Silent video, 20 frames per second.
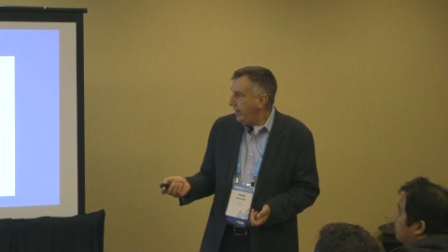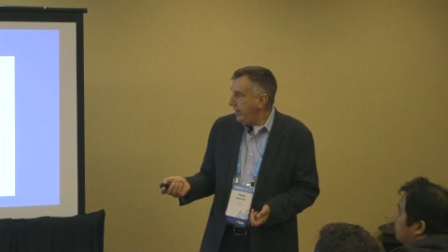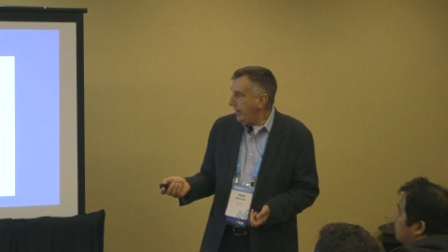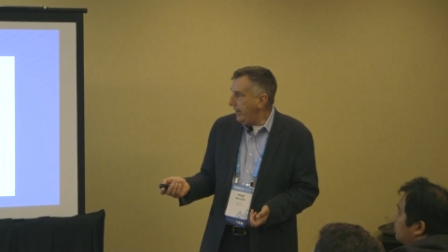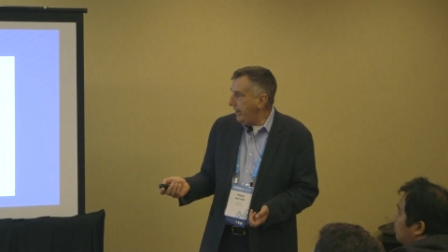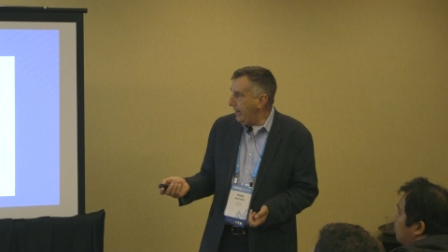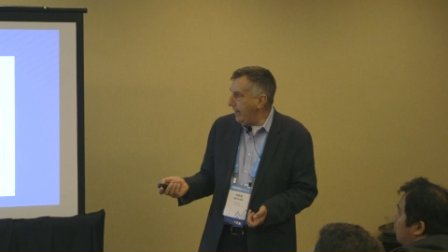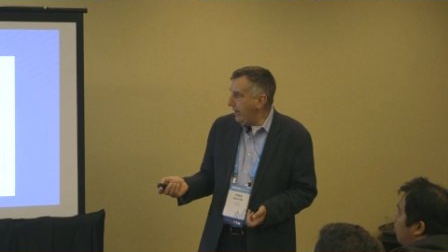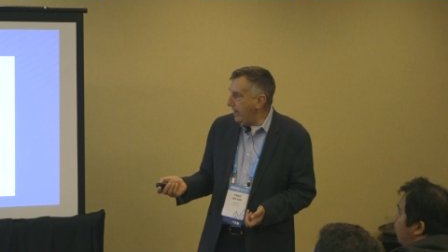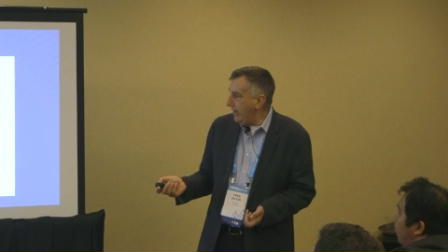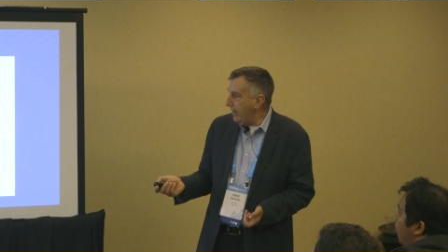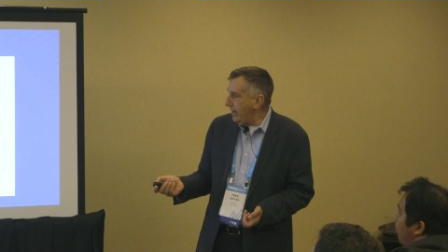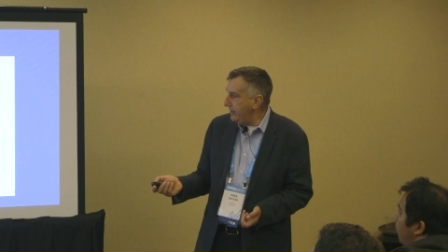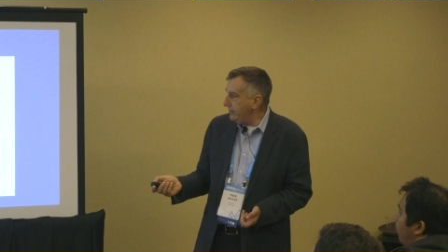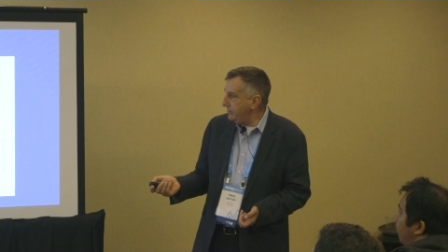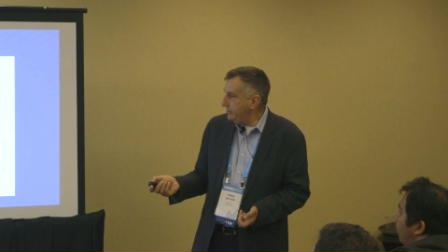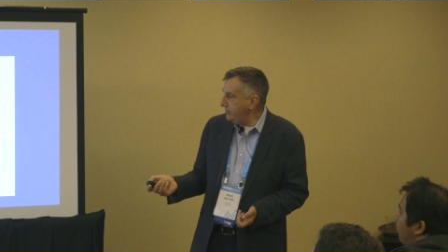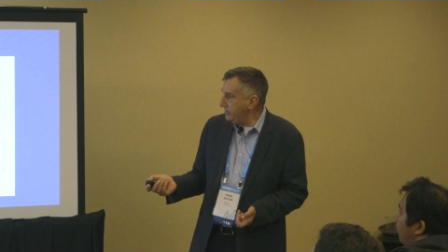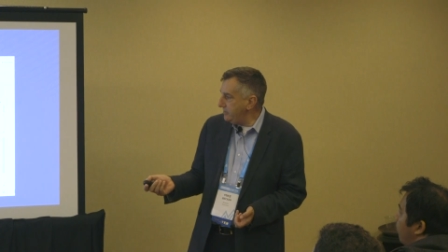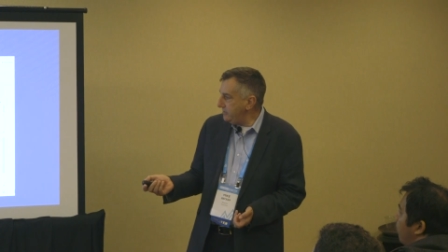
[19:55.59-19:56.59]

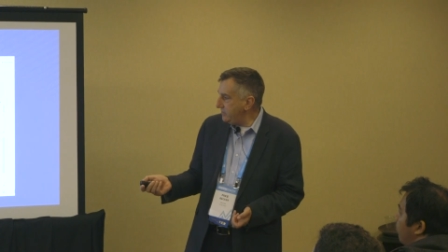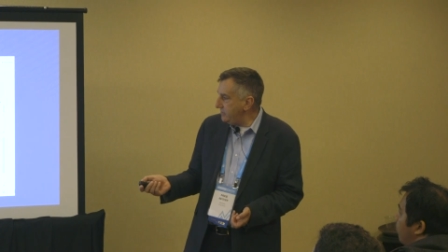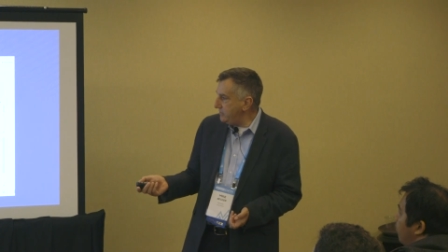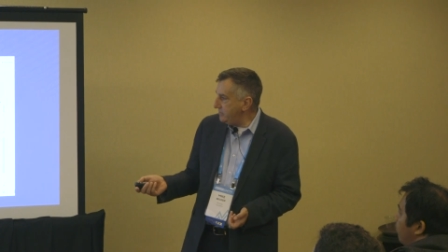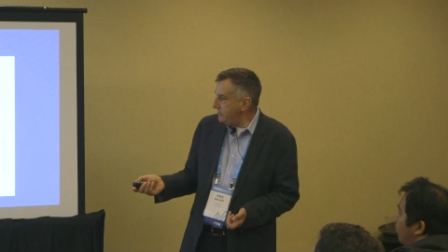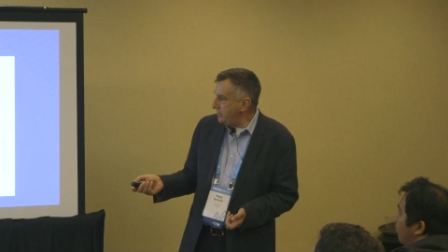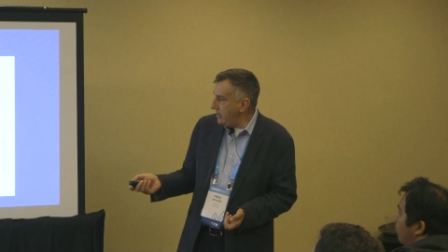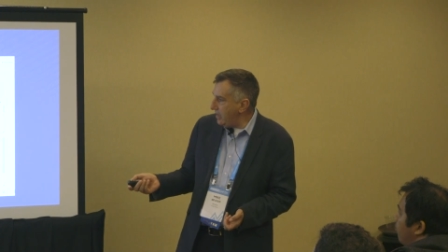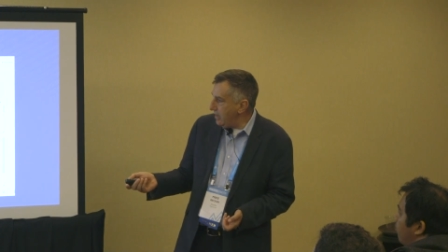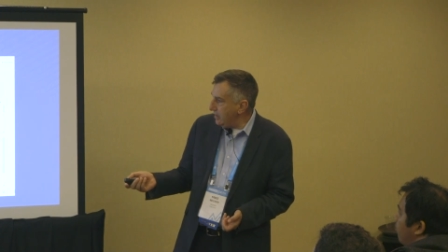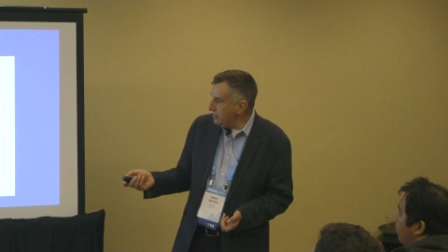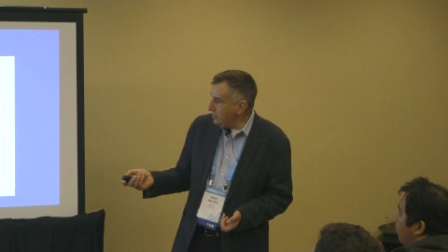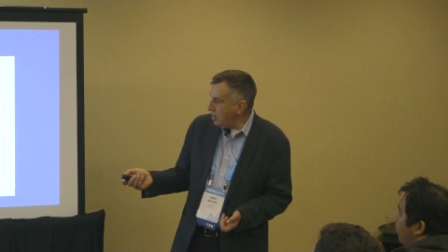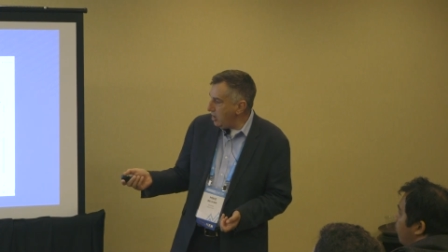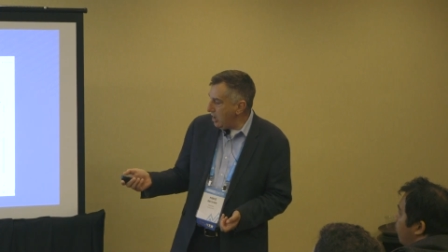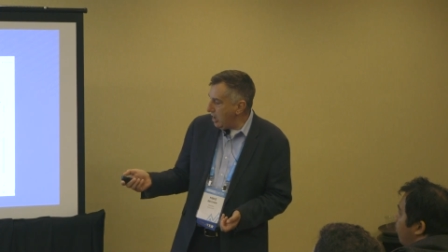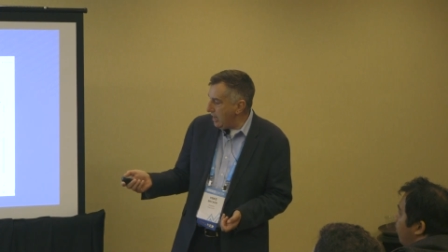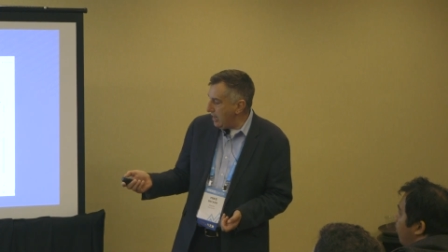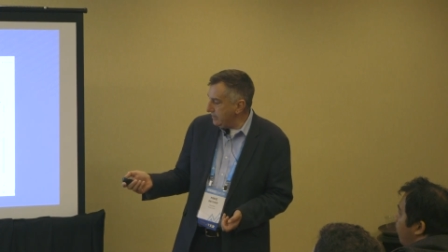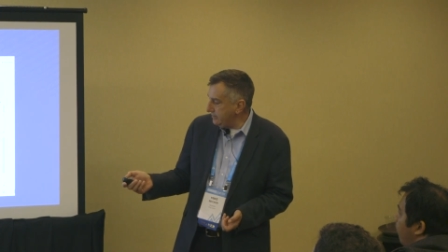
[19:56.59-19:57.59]
And this is
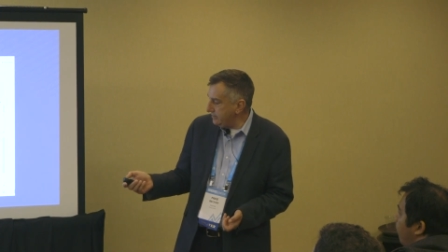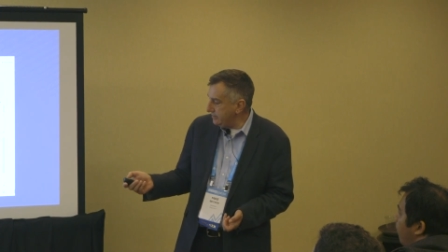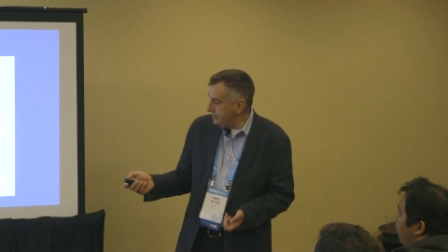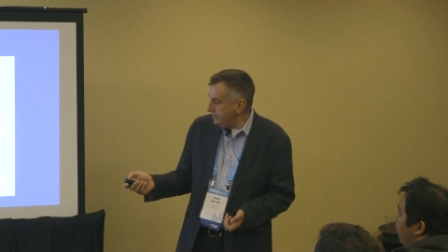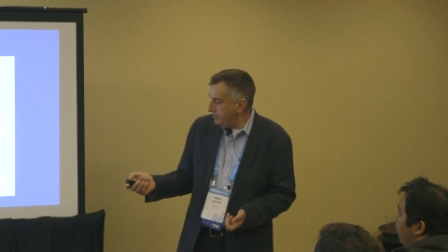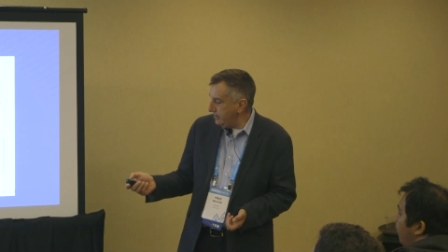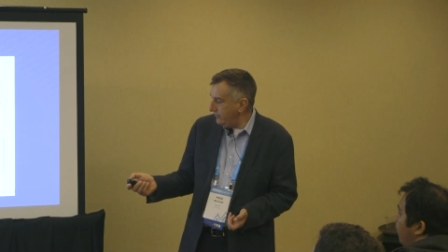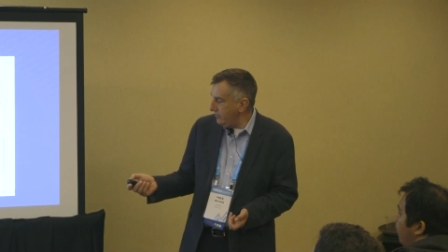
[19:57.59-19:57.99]
cost